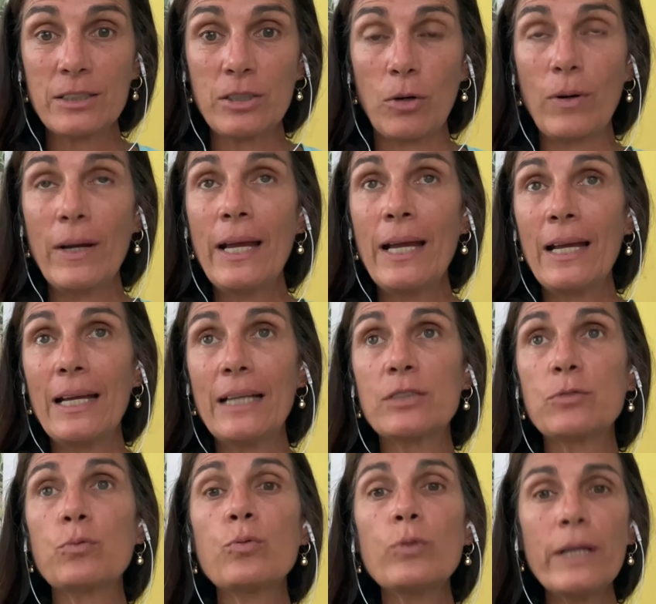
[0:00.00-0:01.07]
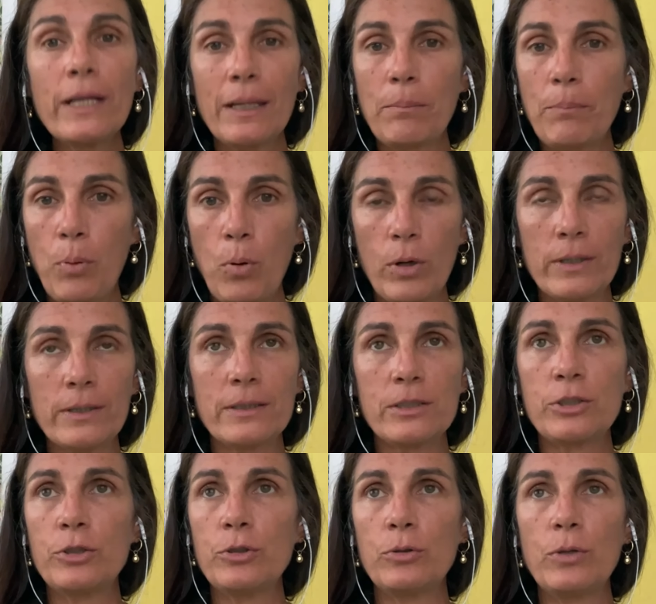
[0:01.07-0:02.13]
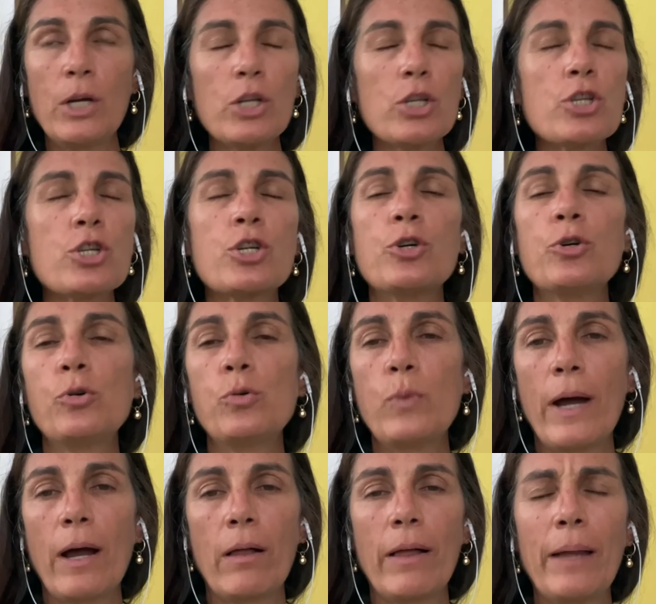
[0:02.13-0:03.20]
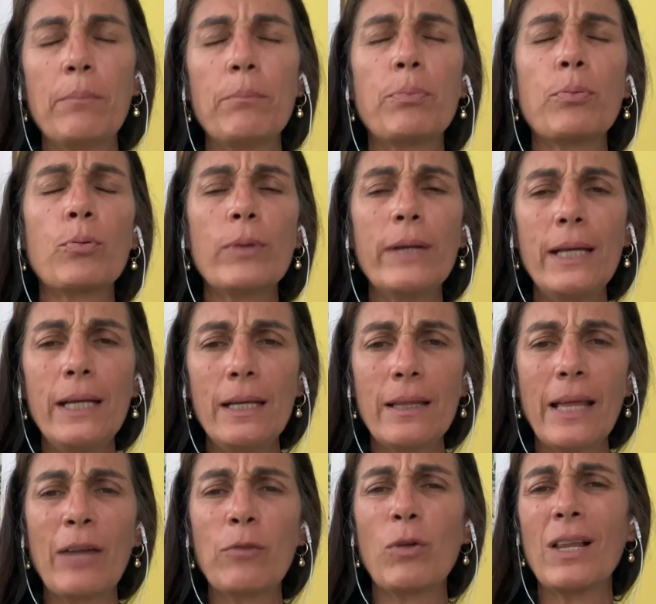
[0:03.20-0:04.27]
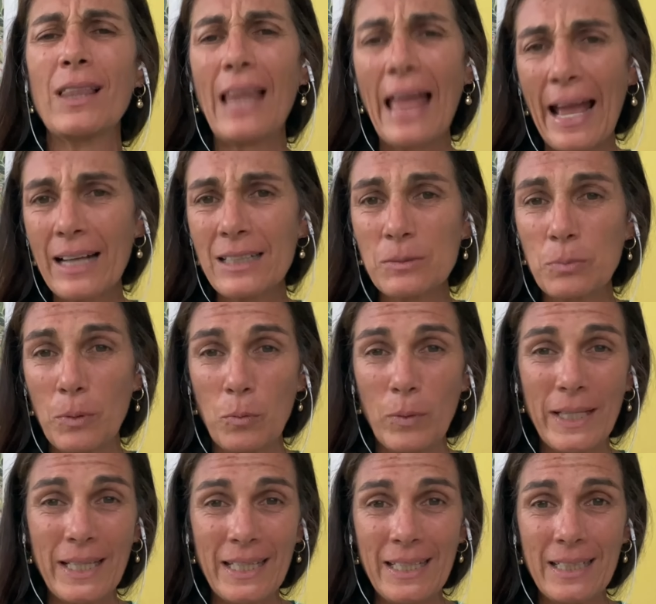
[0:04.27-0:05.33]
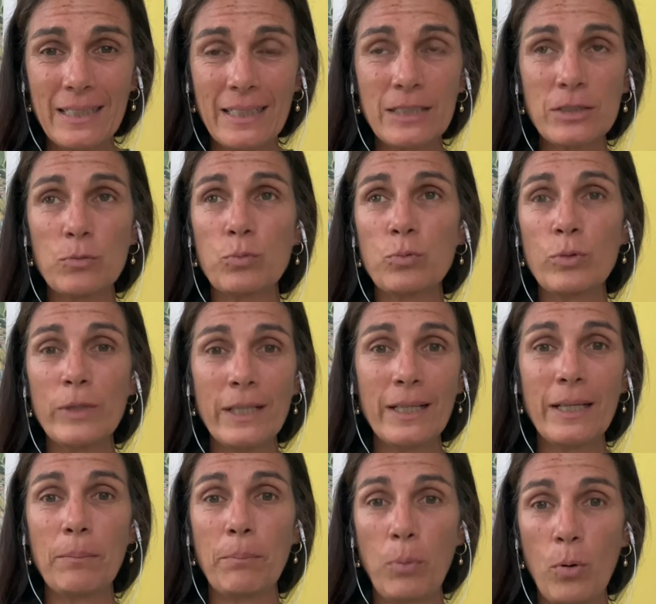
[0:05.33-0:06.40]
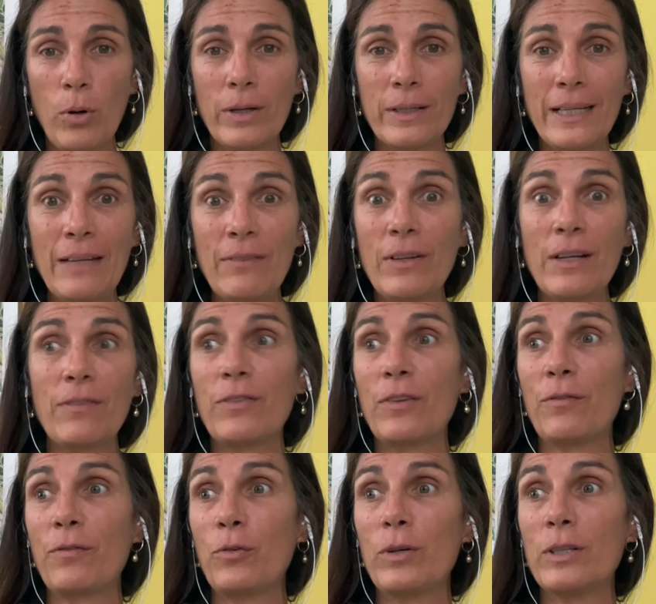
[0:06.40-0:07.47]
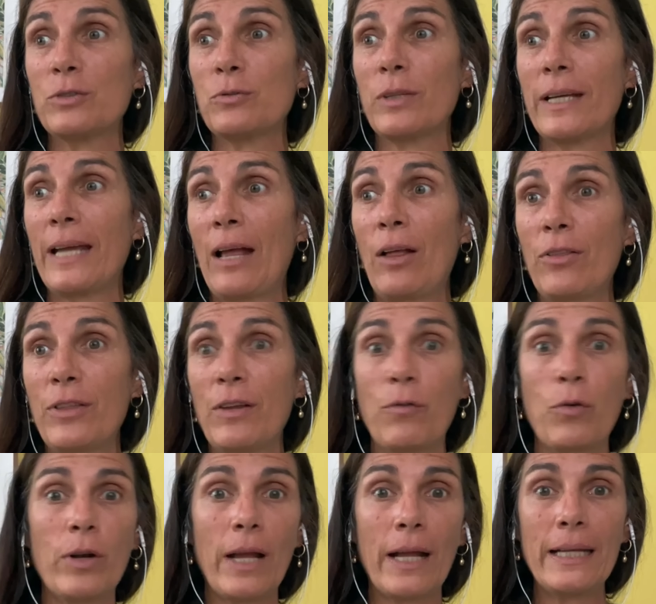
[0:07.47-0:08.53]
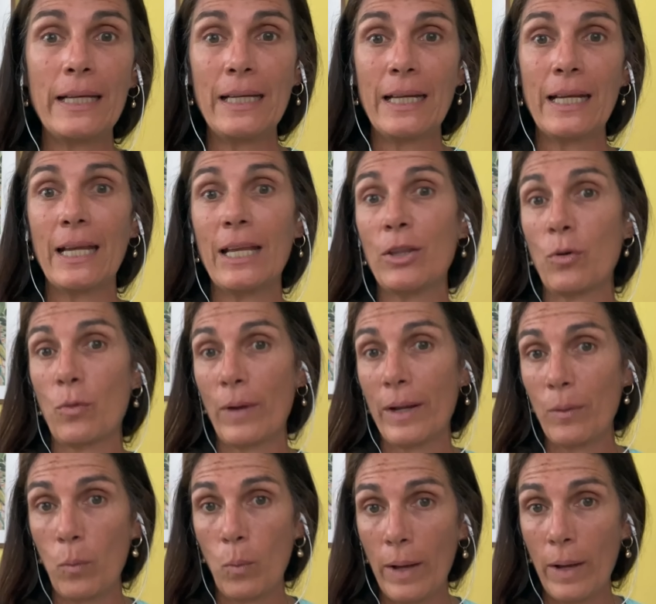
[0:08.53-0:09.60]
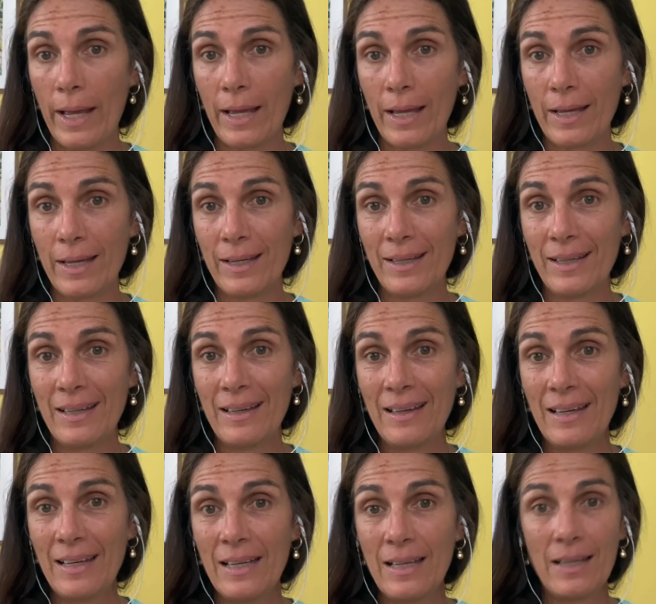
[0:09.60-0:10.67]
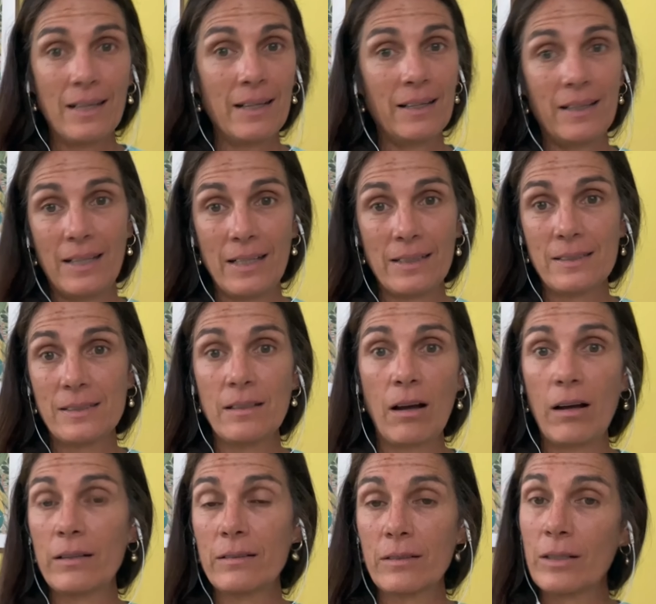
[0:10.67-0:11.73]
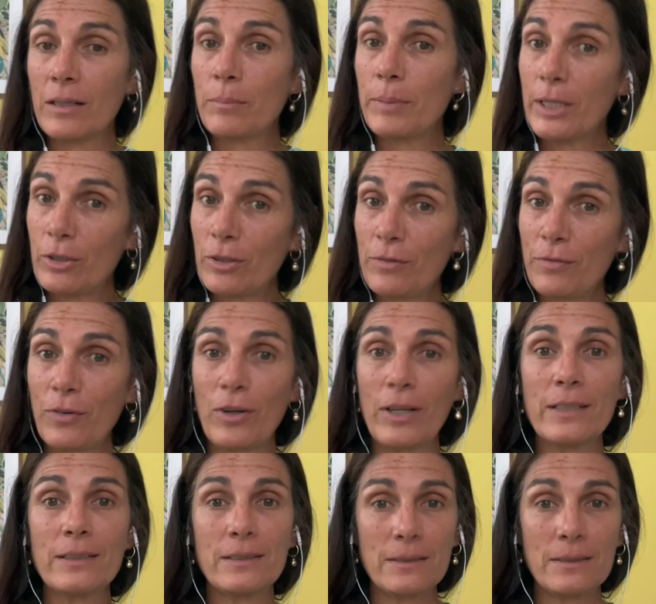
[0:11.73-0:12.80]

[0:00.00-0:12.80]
So it's really important to chew well and breathe and relax when we eat. It's really important, even if the food is really healthy, if we're not eating it in the right way, it's not going to be good for